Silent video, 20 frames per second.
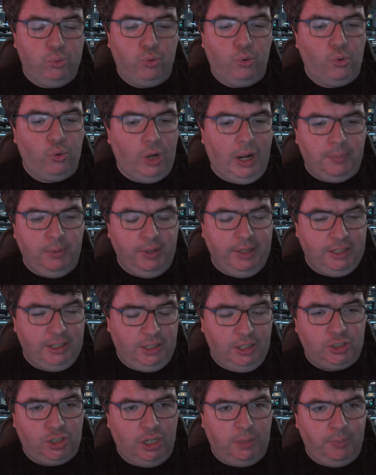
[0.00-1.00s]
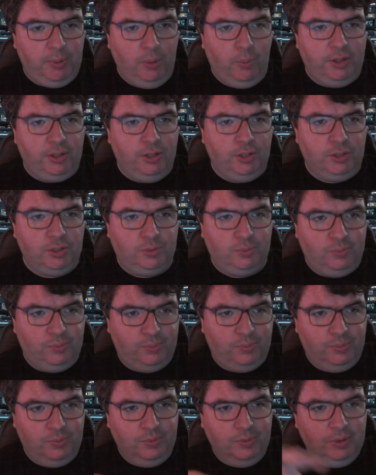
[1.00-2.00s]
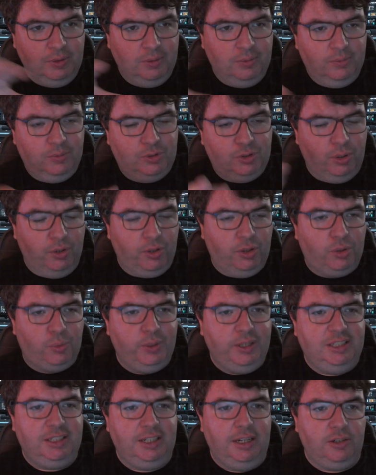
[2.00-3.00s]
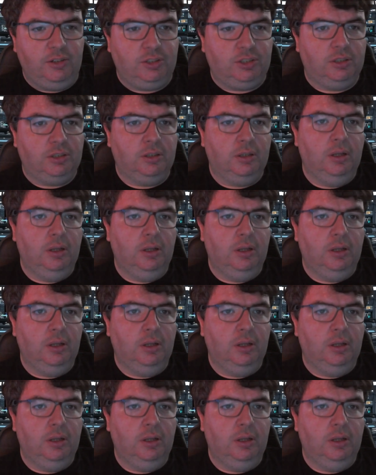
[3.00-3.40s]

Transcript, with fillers: probably it's going to be one of those sort of three centers.